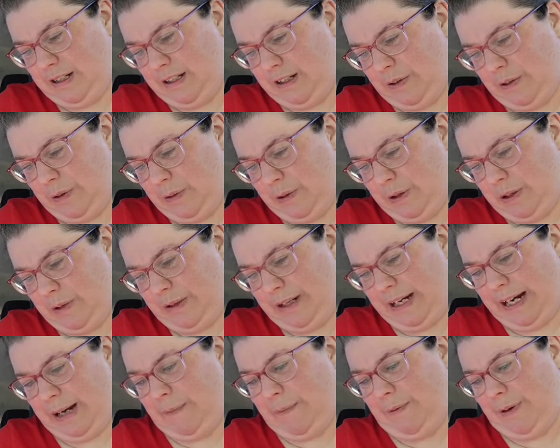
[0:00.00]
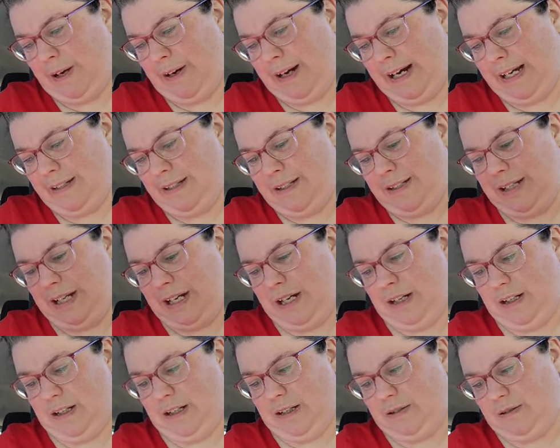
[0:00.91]
Oh, yeah, yeah. All right,
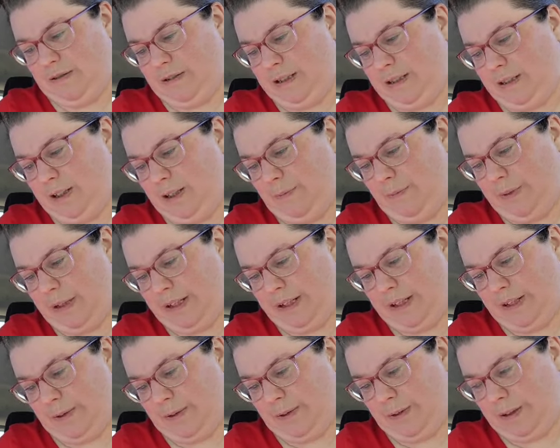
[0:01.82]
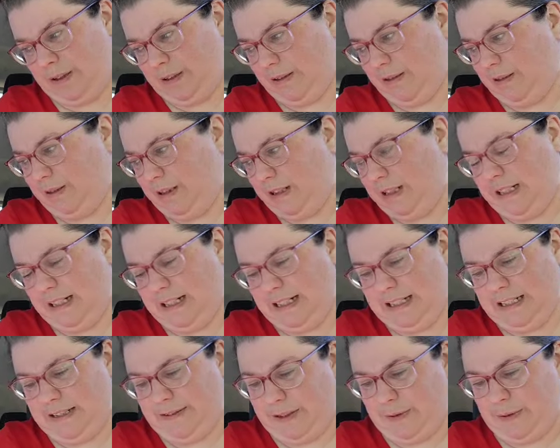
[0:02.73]
so oh, nope, that's wrong.
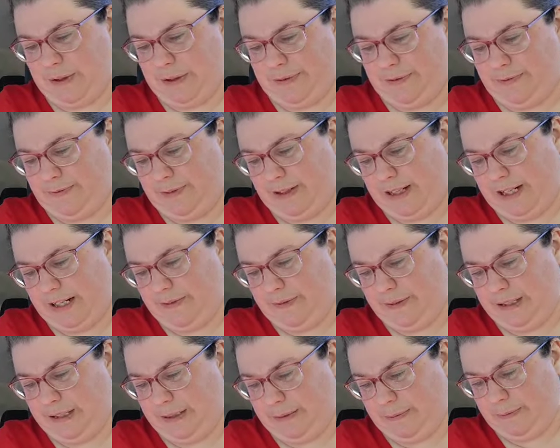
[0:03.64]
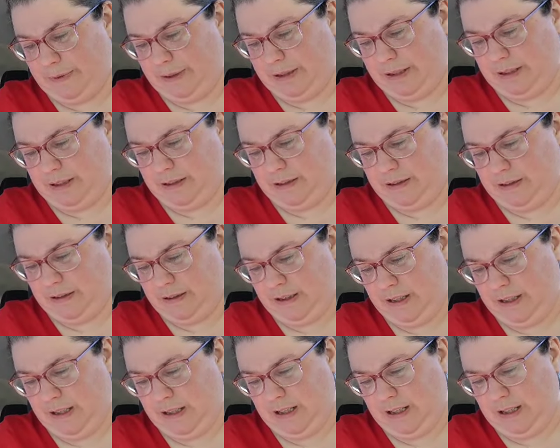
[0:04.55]
Uh, this was five something.
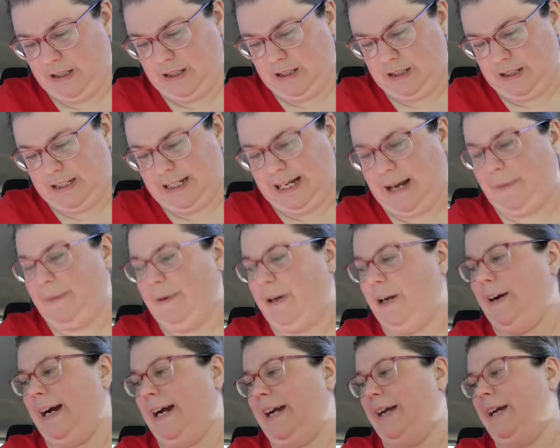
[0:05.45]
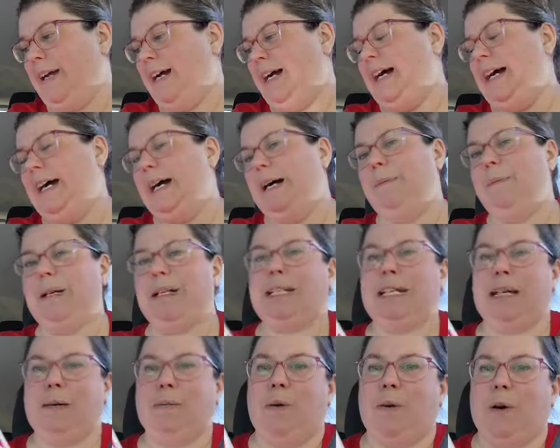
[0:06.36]
Yeah. All right. Um,
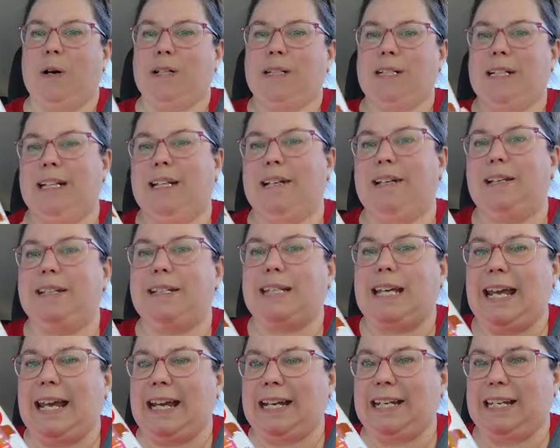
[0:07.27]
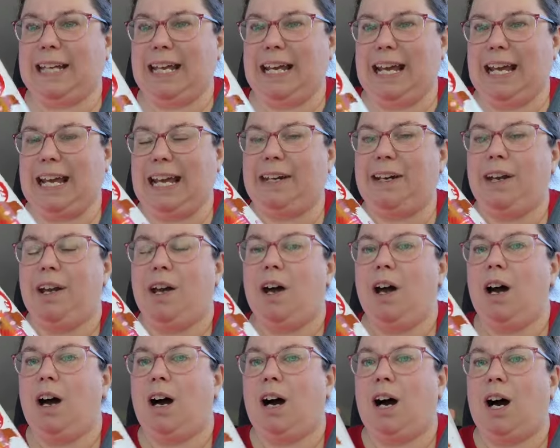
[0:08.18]
Tim Hortons candy cane
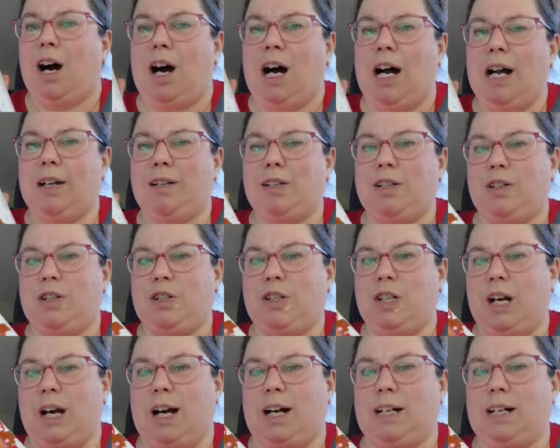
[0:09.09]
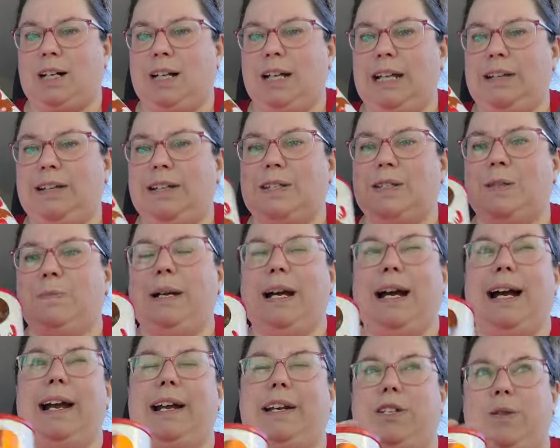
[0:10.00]
hot chocolate. This will be.
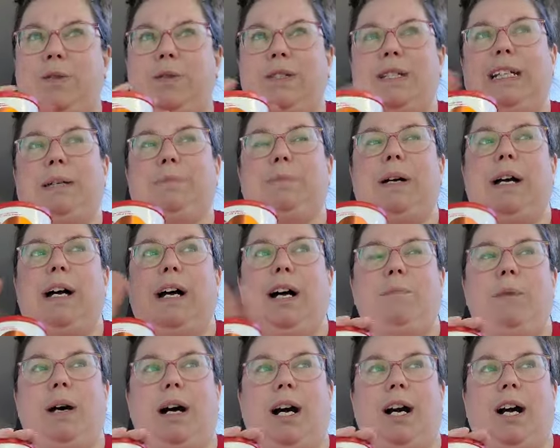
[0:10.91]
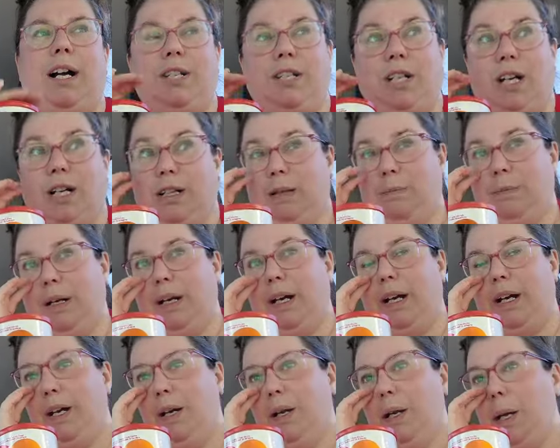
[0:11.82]
I do set up a, um, a hot chocolate
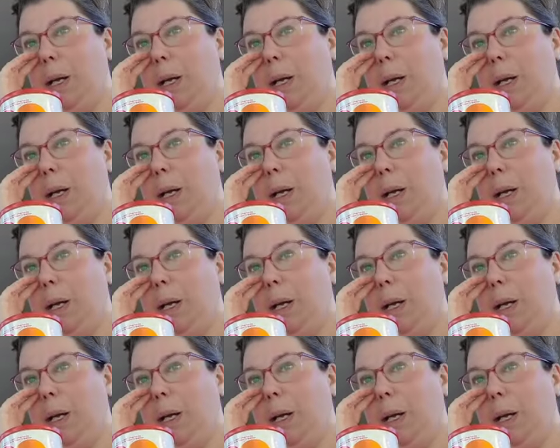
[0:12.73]
bar